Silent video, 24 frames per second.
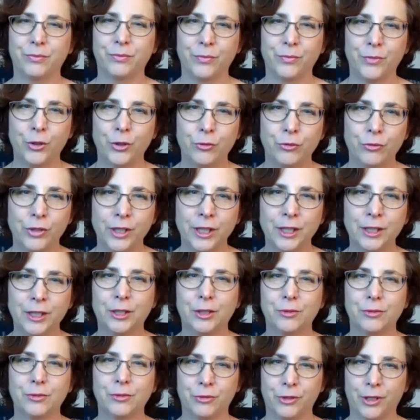you
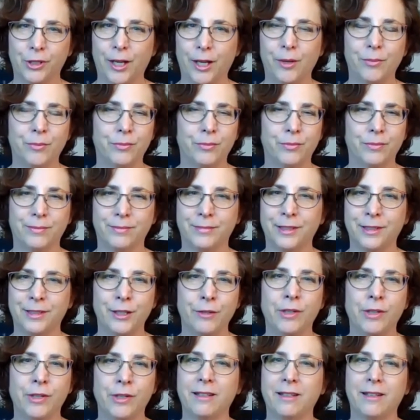feel from
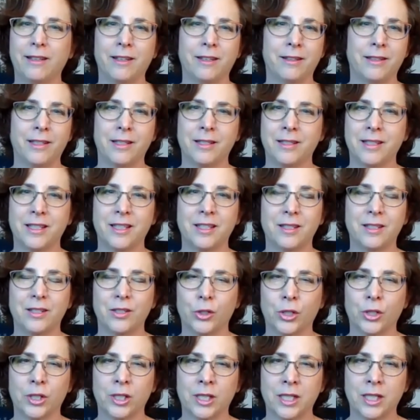living in this
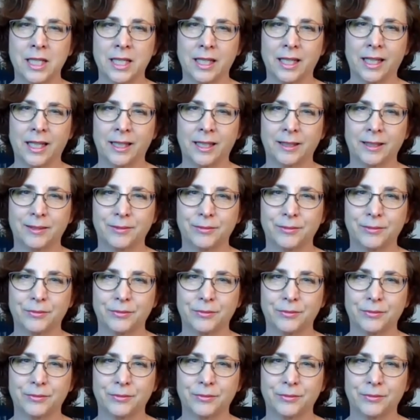uncertainty.